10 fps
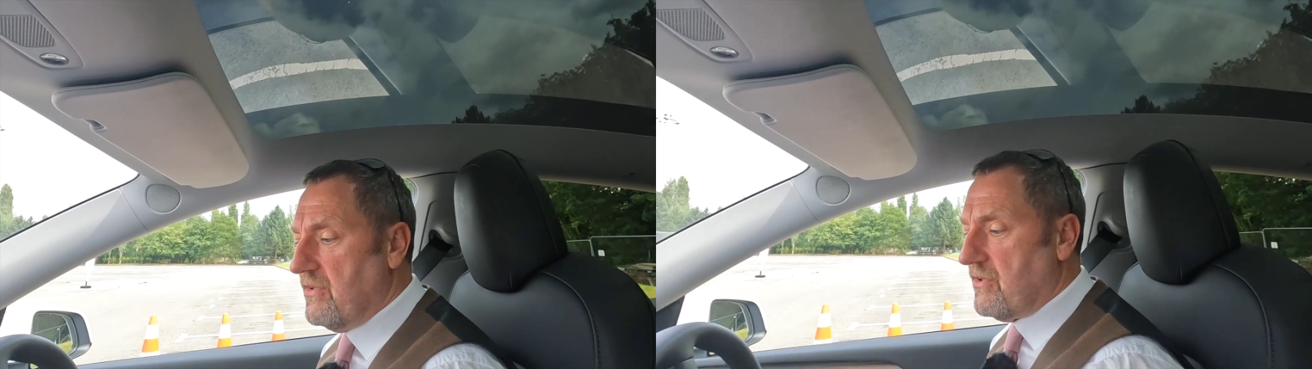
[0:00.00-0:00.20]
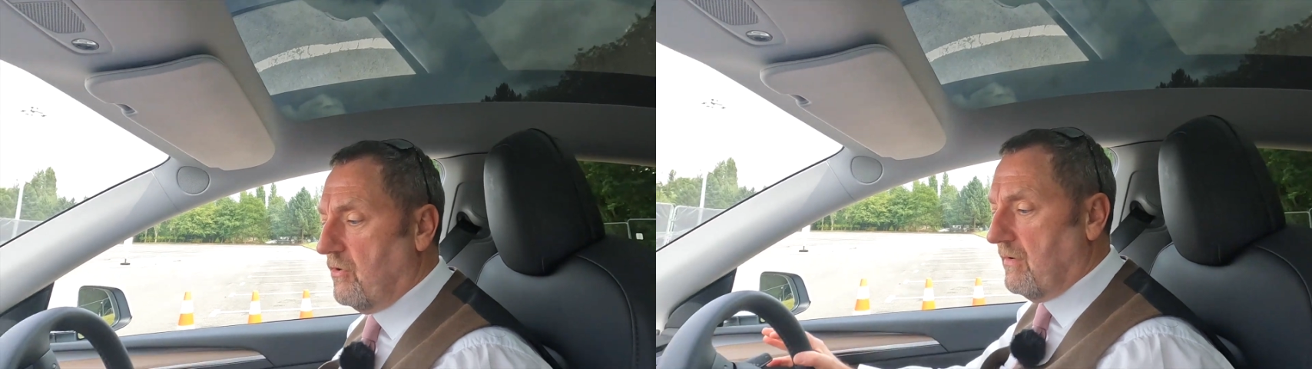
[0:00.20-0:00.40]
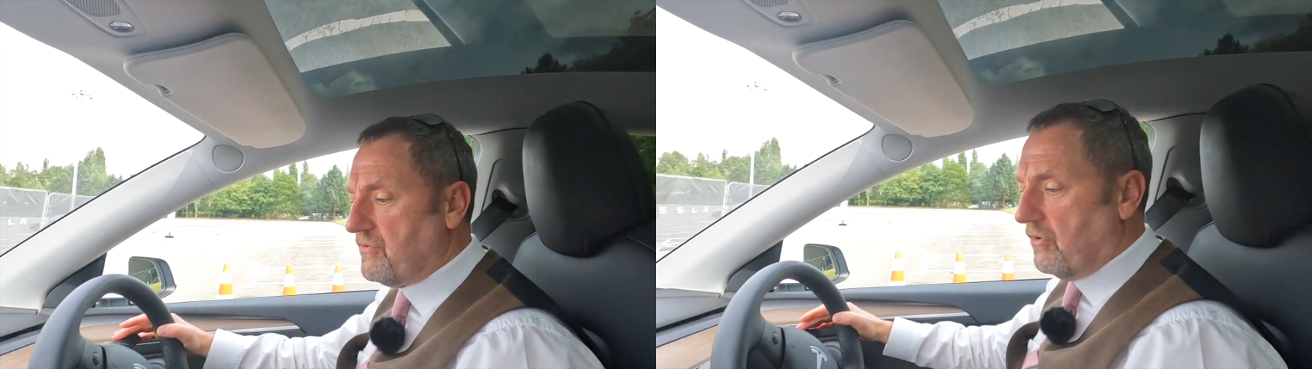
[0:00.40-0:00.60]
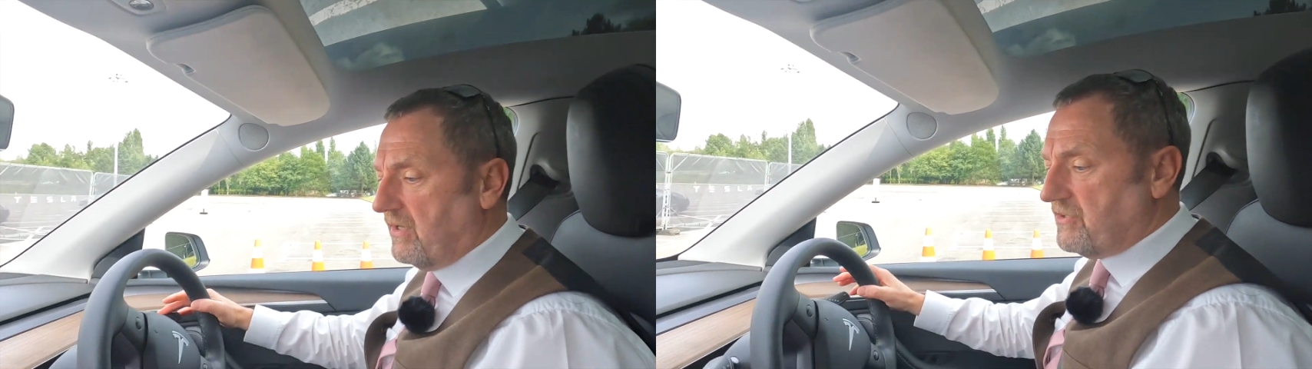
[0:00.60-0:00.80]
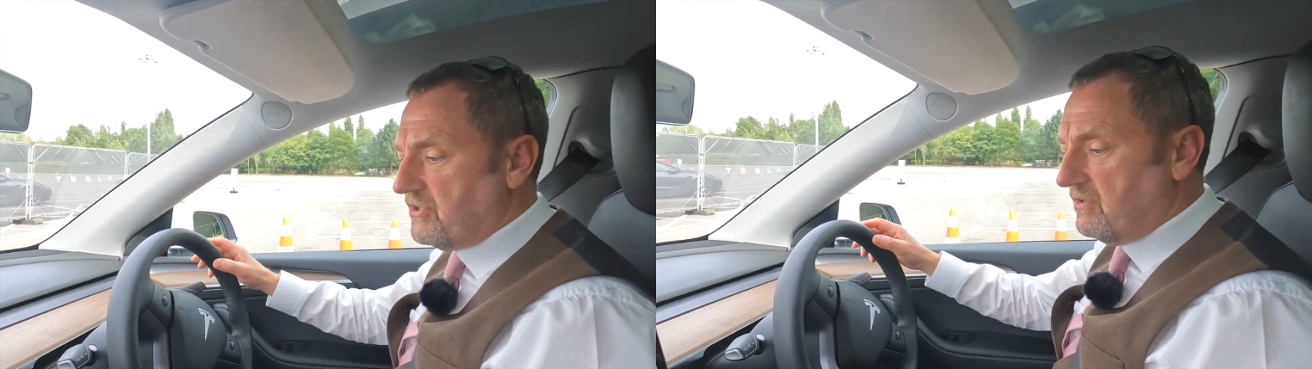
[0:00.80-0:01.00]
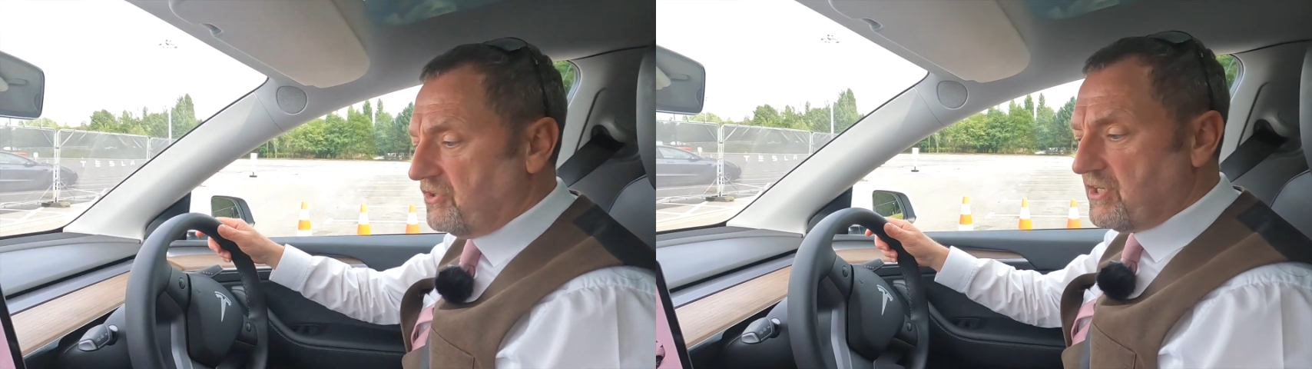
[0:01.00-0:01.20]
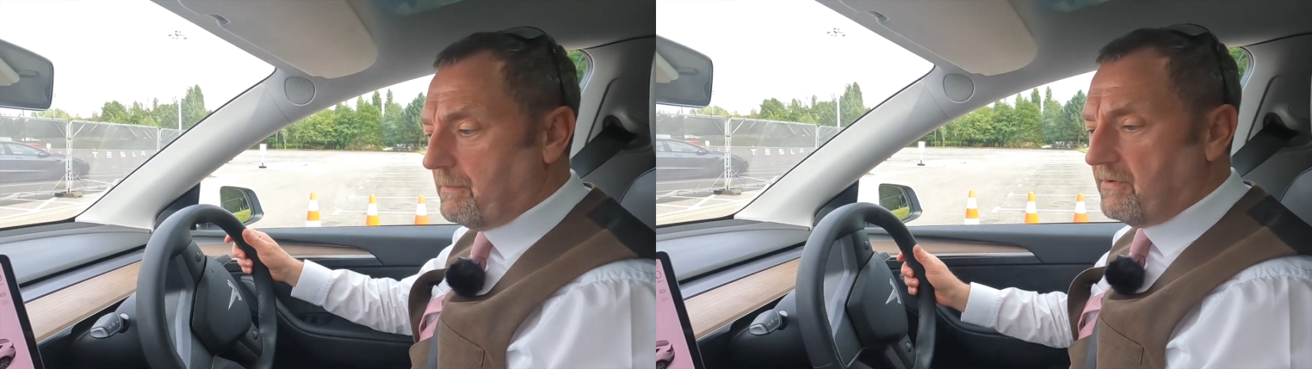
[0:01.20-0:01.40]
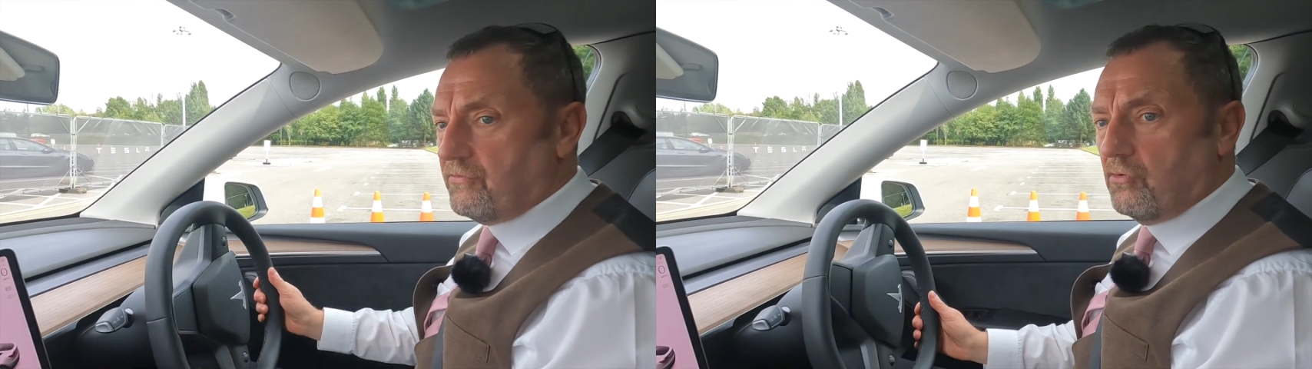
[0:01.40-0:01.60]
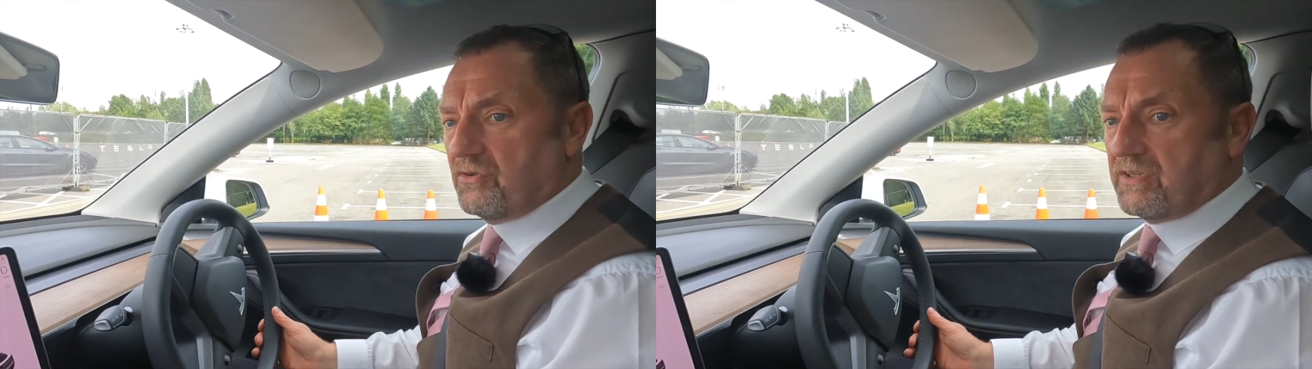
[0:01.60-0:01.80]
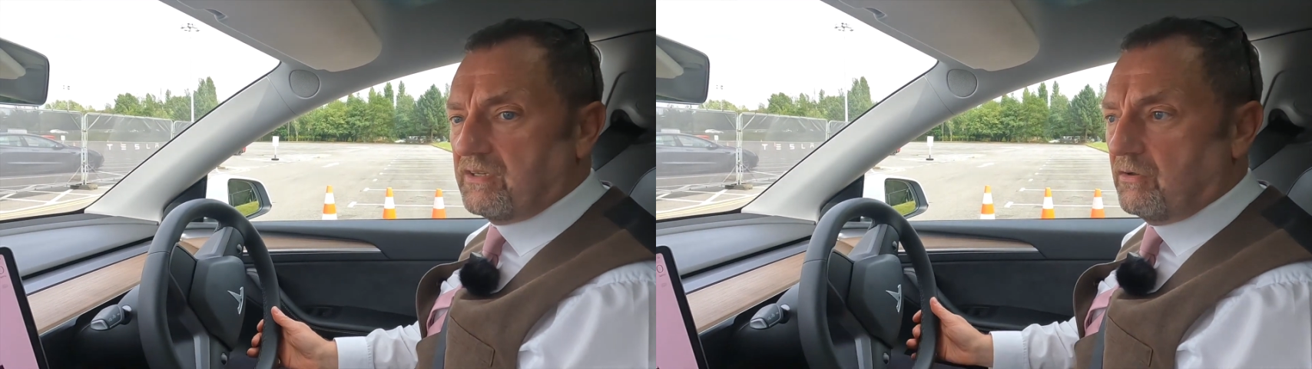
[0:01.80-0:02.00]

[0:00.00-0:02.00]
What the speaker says: so I was talking to the chap before and said, you know,